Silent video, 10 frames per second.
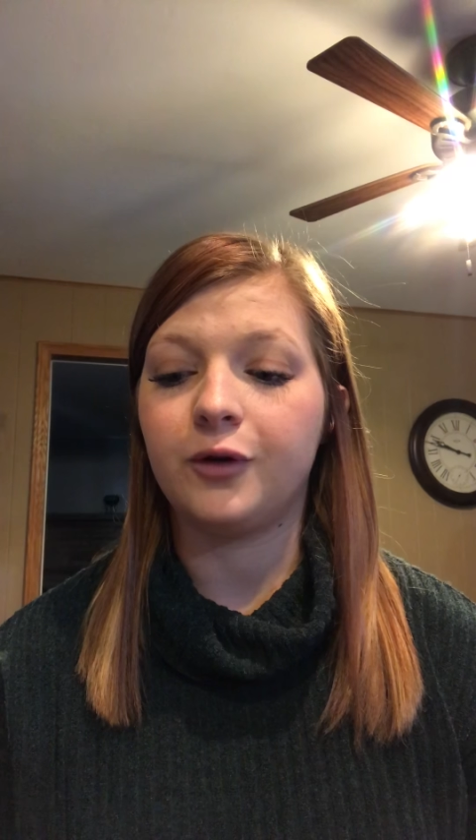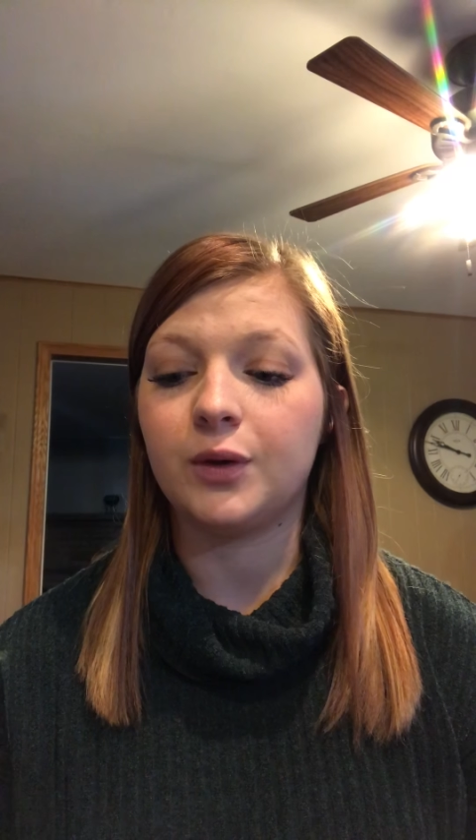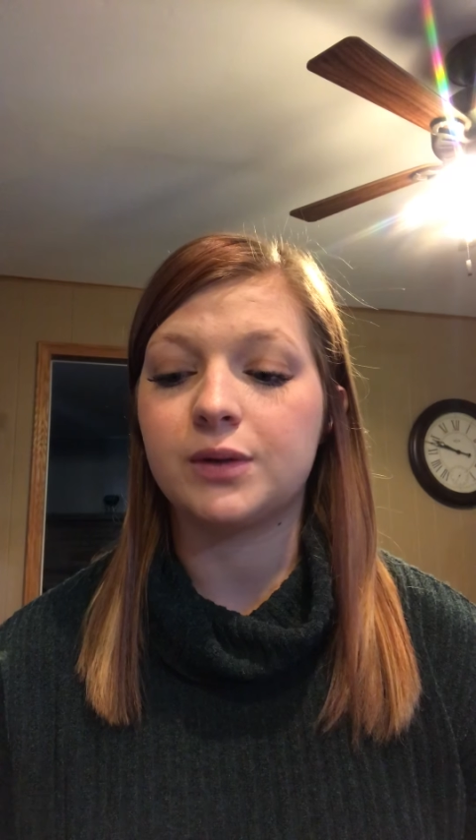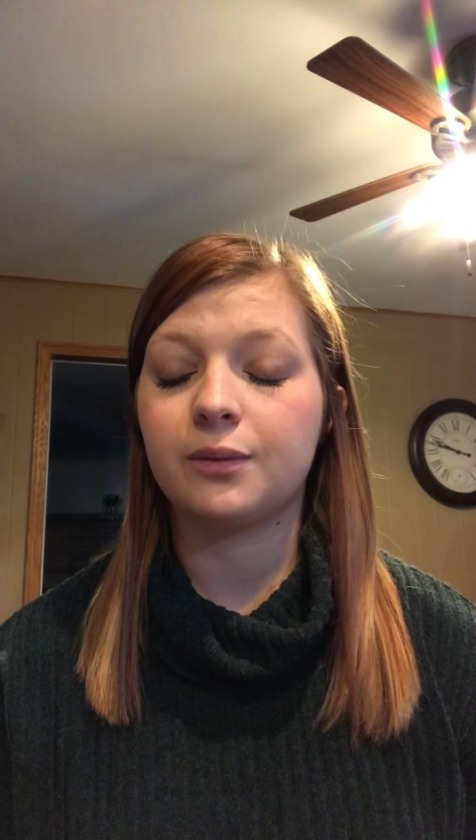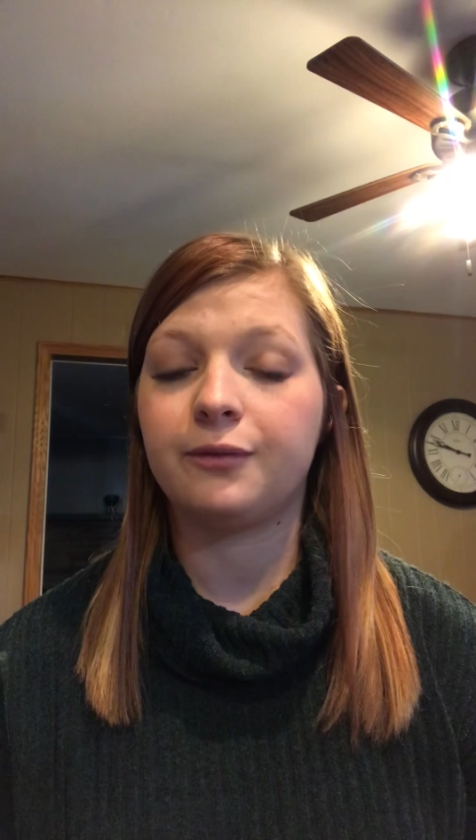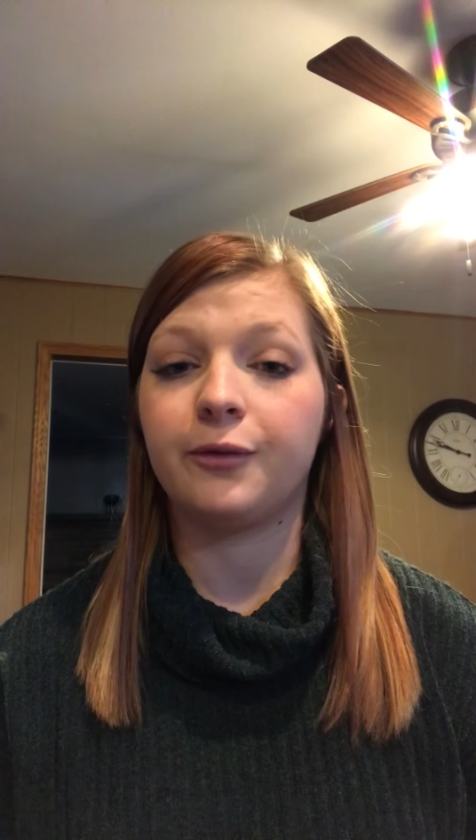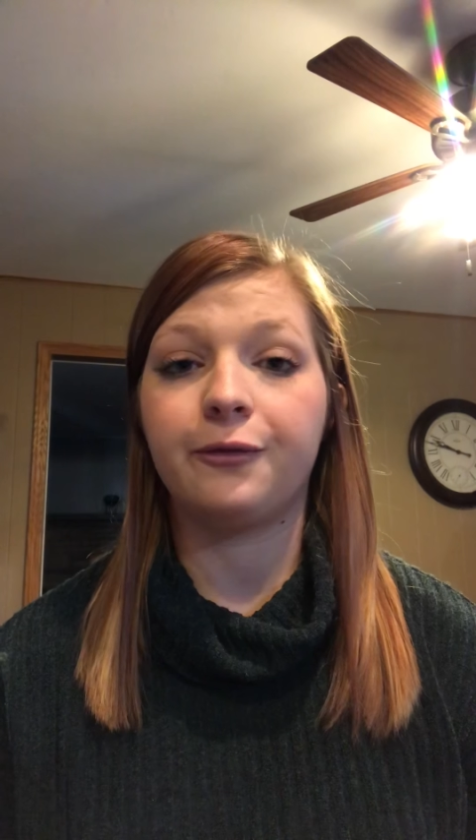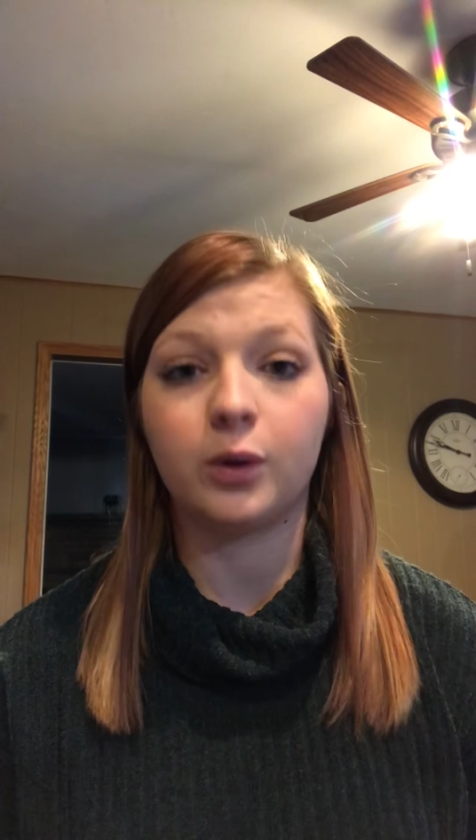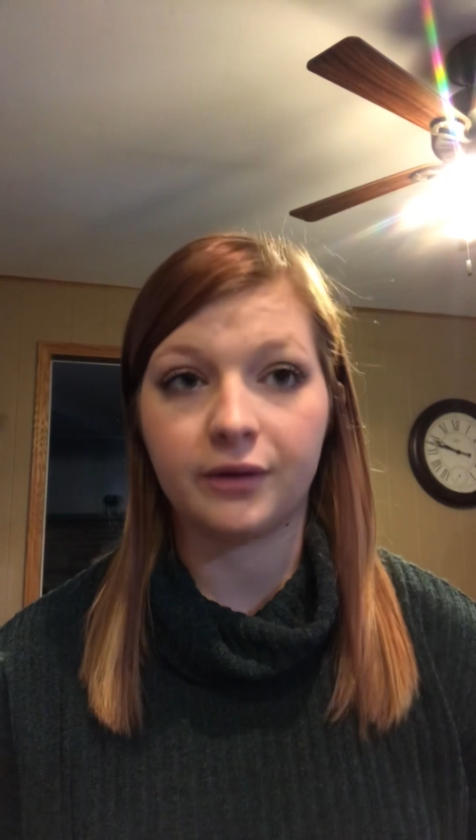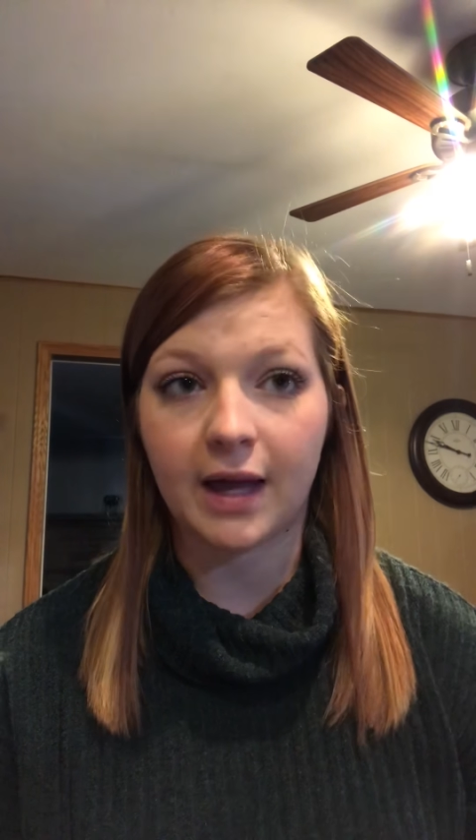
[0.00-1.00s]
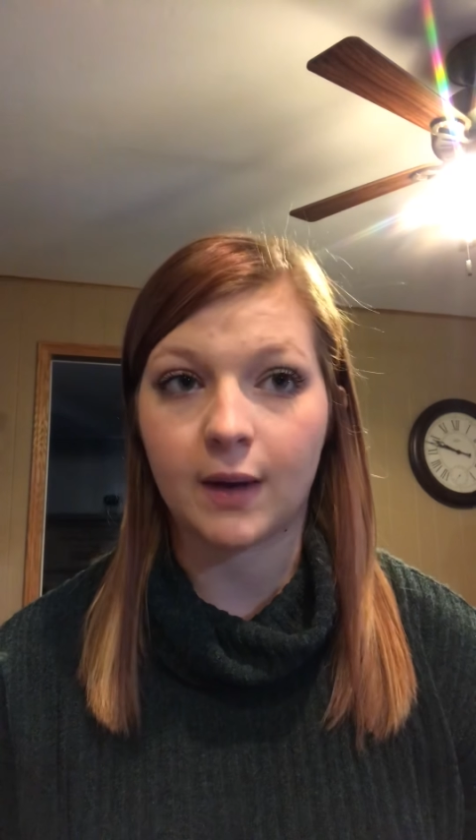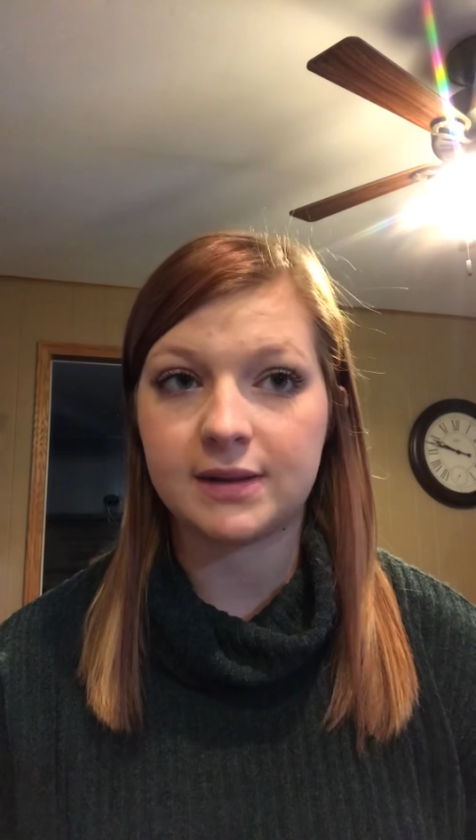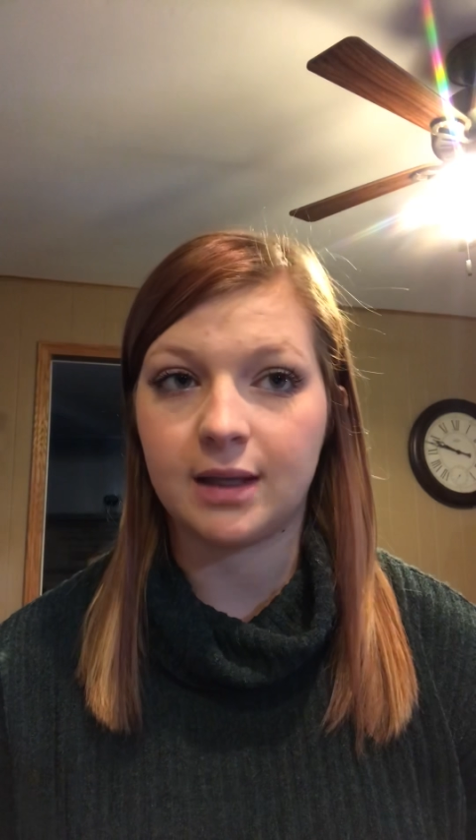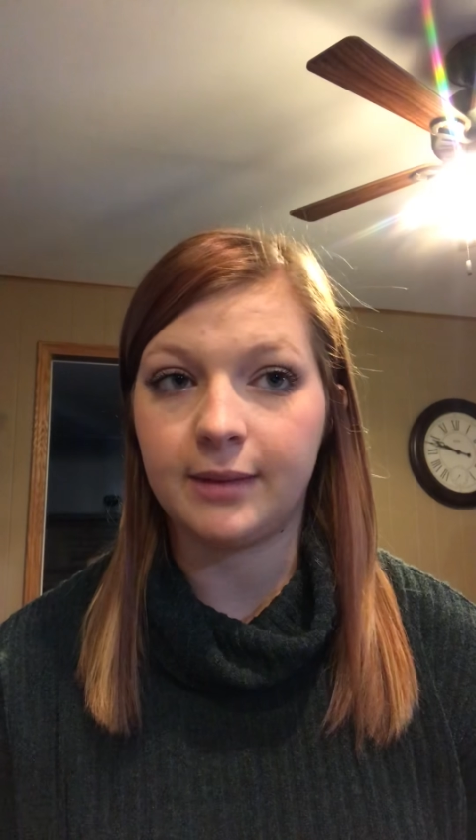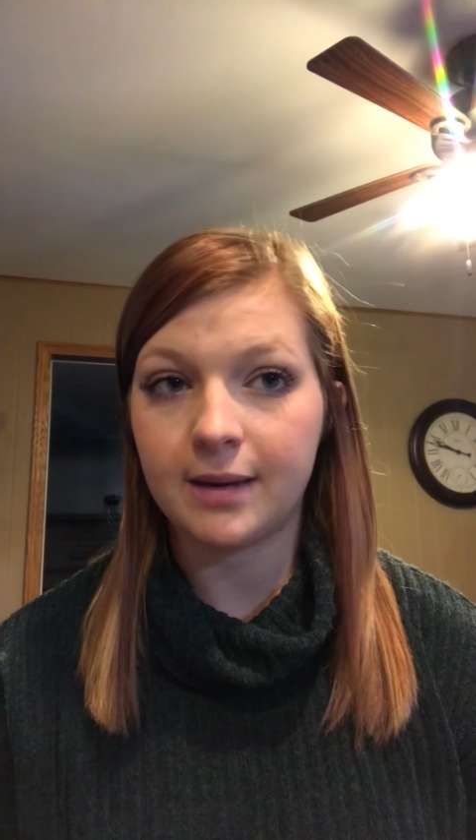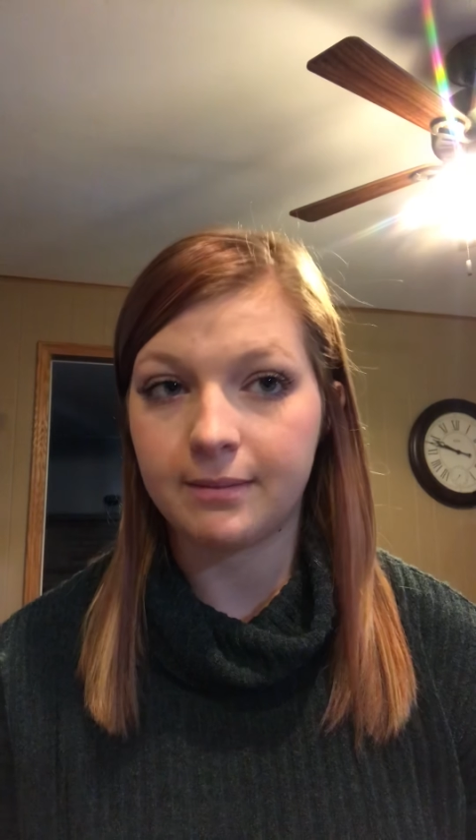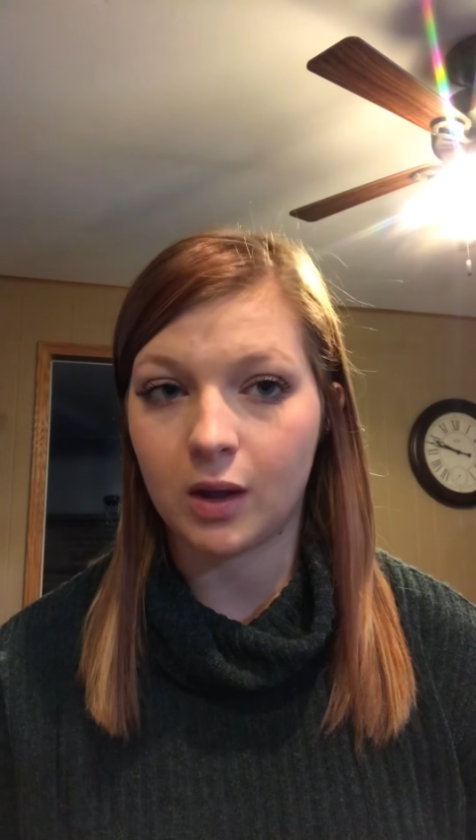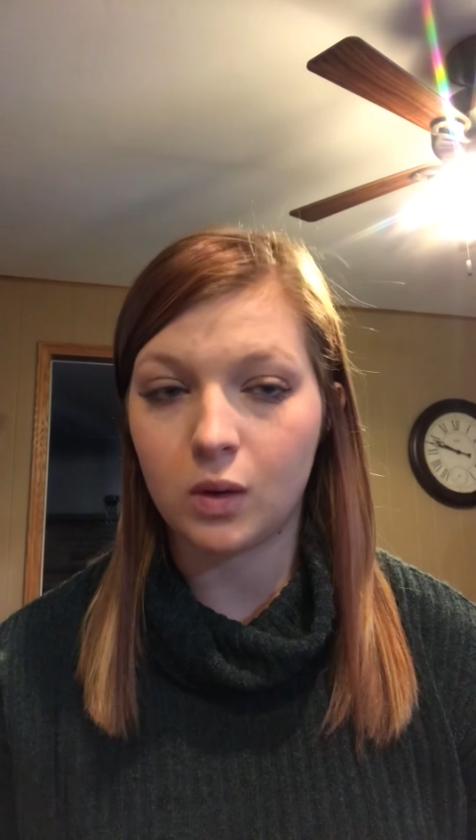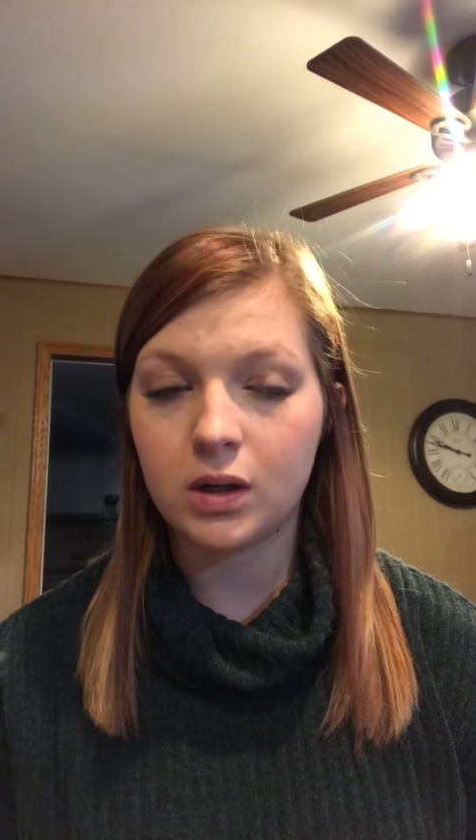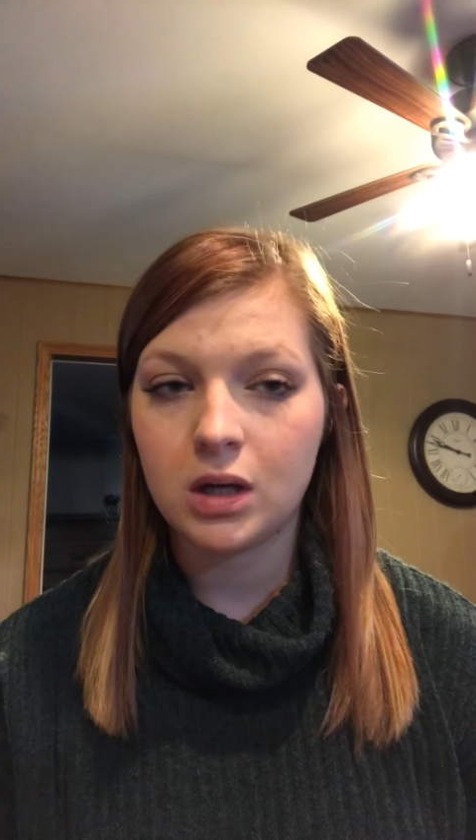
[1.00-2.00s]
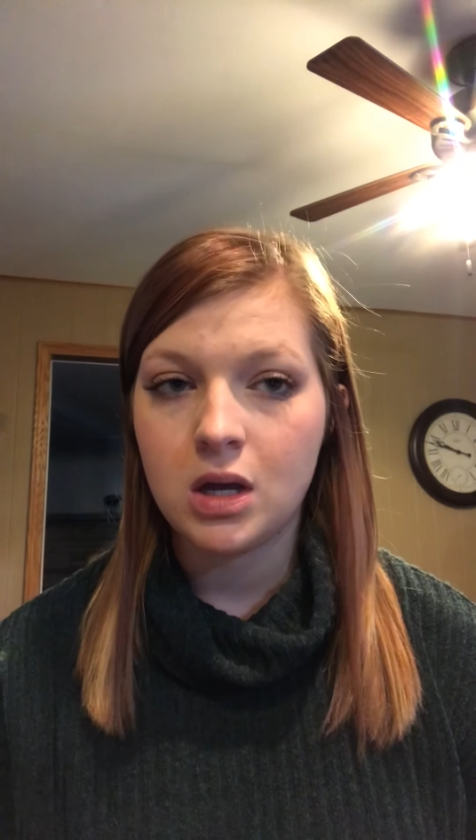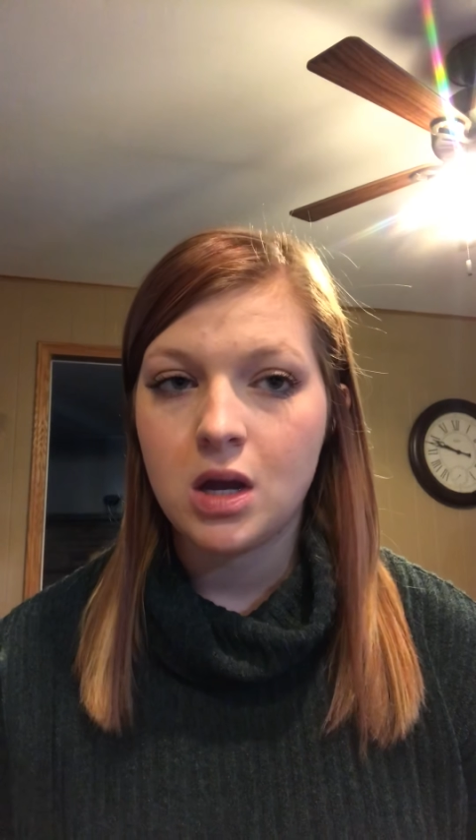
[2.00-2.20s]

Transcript: foods full of calcium, like milk,